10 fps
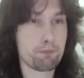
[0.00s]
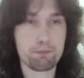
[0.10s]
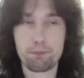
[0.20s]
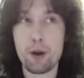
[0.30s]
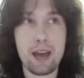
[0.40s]

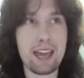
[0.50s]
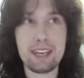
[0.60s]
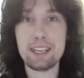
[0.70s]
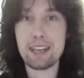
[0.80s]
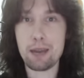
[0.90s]
put
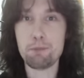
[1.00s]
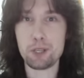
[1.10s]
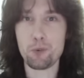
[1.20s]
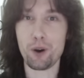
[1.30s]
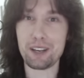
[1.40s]
any names
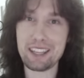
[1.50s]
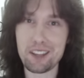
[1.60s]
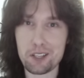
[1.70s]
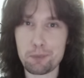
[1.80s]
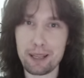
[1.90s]
you want in
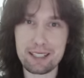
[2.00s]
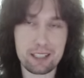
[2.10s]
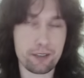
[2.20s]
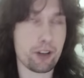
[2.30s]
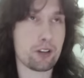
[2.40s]
those
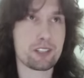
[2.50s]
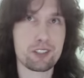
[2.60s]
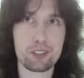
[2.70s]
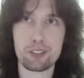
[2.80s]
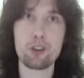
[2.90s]
places. I've heard
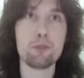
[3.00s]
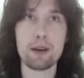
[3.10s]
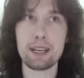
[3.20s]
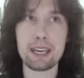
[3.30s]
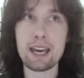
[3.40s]
so
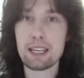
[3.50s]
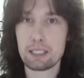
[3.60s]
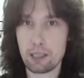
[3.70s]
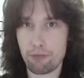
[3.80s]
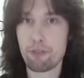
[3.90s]
many
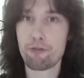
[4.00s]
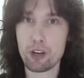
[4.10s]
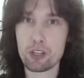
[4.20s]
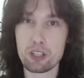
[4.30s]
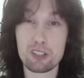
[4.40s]
different
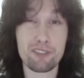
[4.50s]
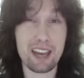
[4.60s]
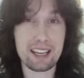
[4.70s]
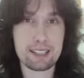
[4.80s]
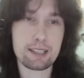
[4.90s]
versions of
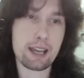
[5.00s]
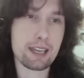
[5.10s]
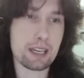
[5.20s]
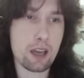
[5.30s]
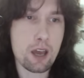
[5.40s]
that
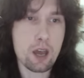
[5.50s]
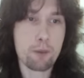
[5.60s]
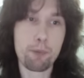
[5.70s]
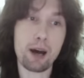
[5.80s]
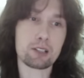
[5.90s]
saying,
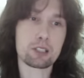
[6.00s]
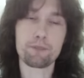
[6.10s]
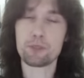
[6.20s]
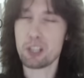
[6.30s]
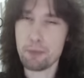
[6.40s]
but
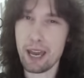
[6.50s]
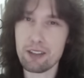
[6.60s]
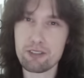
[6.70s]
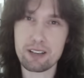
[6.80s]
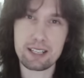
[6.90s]
Jimi
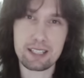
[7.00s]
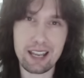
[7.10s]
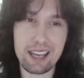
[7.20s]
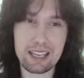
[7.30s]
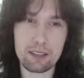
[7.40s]
Hendrix
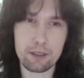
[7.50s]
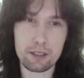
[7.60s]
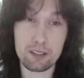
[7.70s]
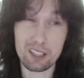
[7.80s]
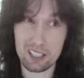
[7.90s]
saying
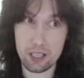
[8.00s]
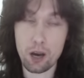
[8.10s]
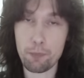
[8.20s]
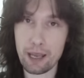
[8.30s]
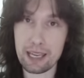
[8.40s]
that the
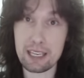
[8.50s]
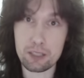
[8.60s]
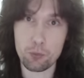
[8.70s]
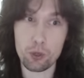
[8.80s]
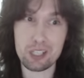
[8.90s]
guitar player
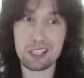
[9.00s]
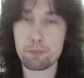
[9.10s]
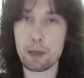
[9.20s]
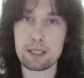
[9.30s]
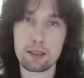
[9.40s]
he's watching is
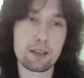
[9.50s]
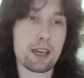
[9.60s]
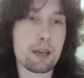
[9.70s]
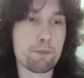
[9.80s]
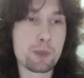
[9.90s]
better than
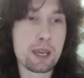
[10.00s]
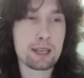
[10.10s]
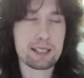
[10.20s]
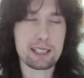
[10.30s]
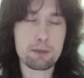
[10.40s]
him
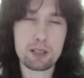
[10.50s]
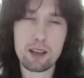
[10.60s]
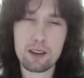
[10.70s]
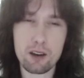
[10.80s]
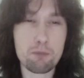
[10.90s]
seems
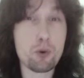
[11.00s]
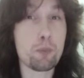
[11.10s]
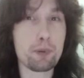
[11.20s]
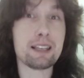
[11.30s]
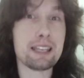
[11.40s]
like a more
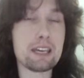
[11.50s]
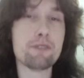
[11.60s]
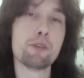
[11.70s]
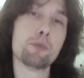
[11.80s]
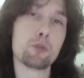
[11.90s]

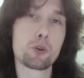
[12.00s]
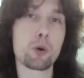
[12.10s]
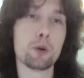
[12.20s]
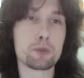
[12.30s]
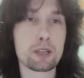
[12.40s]
believable
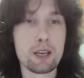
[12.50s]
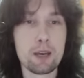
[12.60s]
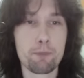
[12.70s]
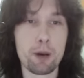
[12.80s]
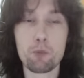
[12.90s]
quote,
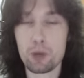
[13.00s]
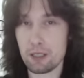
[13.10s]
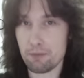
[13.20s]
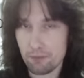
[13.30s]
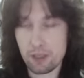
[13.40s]
but
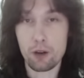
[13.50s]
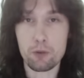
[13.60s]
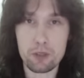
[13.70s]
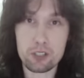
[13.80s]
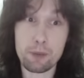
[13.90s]
we
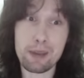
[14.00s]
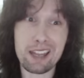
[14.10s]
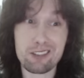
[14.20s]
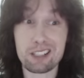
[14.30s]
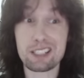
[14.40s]
know that Jimi
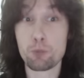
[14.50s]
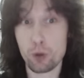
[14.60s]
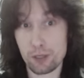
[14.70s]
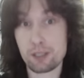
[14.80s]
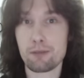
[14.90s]
Hendrix
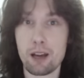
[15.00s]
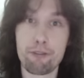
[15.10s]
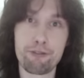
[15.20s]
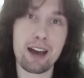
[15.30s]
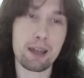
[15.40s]
was a
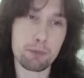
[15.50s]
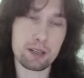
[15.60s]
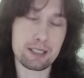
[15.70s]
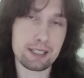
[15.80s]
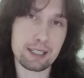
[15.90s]
fan
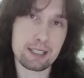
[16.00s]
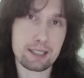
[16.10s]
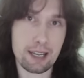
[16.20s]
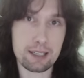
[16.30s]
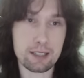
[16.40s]
because he did
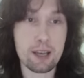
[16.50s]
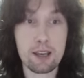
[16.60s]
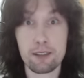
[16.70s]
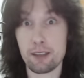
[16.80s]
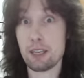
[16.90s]
state
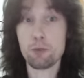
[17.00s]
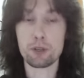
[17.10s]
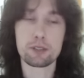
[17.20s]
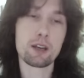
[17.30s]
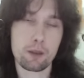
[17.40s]
that he
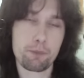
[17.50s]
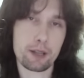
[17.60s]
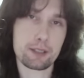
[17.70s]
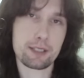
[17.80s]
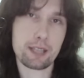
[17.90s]
was.
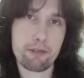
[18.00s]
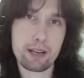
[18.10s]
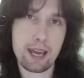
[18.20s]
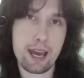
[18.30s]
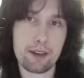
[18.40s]
But Terry
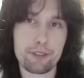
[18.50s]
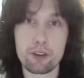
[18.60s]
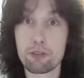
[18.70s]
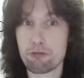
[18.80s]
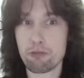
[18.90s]
Kath,
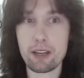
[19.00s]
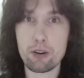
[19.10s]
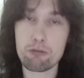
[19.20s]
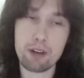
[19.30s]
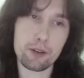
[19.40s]
a great
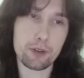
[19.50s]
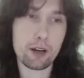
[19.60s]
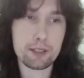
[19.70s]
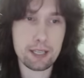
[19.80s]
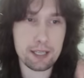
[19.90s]
all round
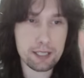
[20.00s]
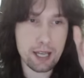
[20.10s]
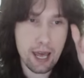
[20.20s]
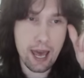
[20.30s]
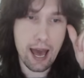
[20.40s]
artist
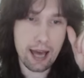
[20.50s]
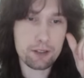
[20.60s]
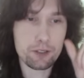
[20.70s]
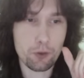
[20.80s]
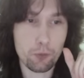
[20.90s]

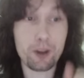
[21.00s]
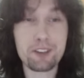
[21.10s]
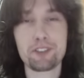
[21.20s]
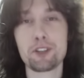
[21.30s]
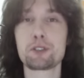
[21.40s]
and one
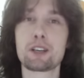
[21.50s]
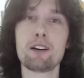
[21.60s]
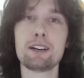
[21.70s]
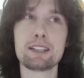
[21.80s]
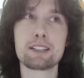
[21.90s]
of those
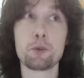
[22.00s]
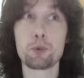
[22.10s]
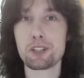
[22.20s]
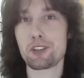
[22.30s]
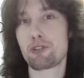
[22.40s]
guys that
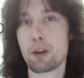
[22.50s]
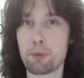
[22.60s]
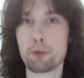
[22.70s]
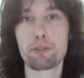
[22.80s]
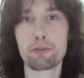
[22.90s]
was a
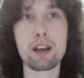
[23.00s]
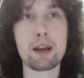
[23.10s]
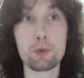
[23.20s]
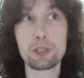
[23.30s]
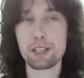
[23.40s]
triple
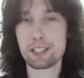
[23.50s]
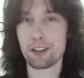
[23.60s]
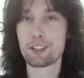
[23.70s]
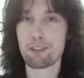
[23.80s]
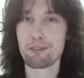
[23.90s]
threat, which is
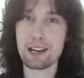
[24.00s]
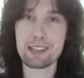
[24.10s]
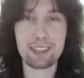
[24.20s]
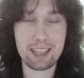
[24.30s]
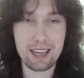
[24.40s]
such a rare
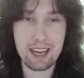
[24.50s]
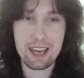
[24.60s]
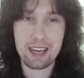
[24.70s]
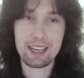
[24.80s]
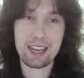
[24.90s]
thing.
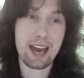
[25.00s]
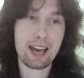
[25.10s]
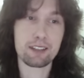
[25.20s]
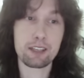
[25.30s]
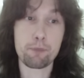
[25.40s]
He
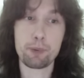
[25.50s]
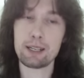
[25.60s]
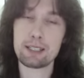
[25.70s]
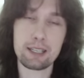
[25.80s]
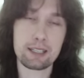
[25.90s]
had the
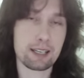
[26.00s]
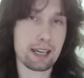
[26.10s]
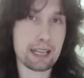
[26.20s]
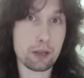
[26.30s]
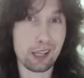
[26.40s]
ability to
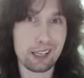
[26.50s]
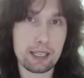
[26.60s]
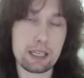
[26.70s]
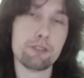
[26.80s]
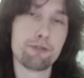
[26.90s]
lay down a
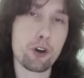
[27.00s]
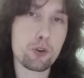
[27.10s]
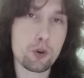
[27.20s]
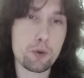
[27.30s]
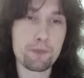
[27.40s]
lead
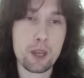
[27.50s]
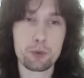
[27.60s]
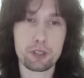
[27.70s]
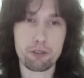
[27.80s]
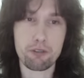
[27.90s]
vocal,
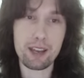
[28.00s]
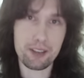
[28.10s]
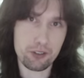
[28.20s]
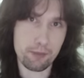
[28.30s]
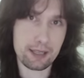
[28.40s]
was a great
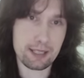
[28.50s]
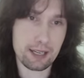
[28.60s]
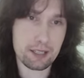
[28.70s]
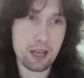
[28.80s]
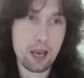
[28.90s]

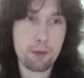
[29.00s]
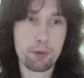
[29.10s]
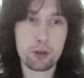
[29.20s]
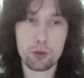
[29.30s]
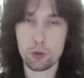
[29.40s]
instrumentalist,
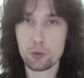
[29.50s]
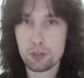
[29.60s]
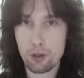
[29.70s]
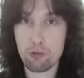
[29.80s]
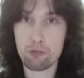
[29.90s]
but could
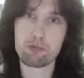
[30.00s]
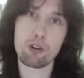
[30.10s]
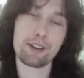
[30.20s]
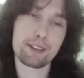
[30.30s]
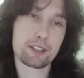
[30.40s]
also
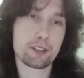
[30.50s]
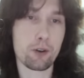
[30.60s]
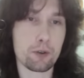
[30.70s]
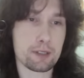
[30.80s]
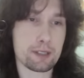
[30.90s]
write
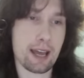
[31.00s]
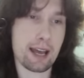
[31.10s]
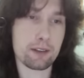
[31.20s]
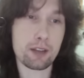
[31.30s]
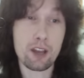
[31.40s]
songs.
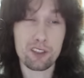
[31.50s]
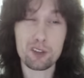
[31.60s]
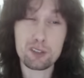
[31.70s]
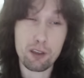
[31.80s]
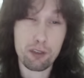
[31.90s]
And
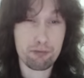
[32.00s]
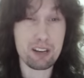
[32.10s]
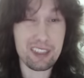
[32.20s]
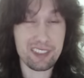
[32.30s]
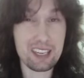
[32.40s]
those
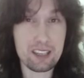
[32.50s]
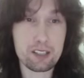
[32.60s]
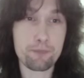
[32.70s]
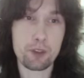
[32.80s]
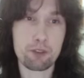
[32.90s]
three
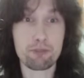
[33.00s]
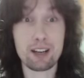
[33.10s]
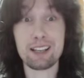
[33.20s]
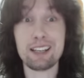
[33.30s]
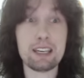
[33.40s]
things
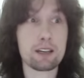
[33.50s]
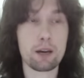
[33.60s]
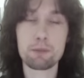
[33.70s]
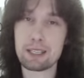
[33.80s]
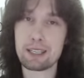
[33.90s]
rarely
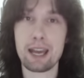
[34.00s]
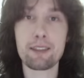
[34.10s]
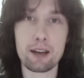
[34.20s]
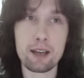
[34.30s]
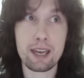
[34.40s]
come
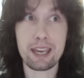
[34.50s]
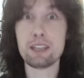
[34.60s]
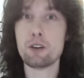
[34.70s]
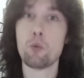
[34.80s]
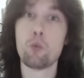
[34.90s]
together
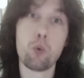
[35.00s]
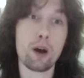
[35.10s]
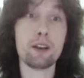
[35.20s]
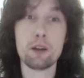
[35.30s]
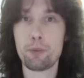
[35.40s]
in
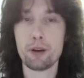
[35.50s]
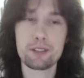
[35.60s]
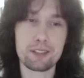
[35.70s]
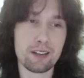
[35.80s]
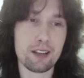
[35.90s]
one person,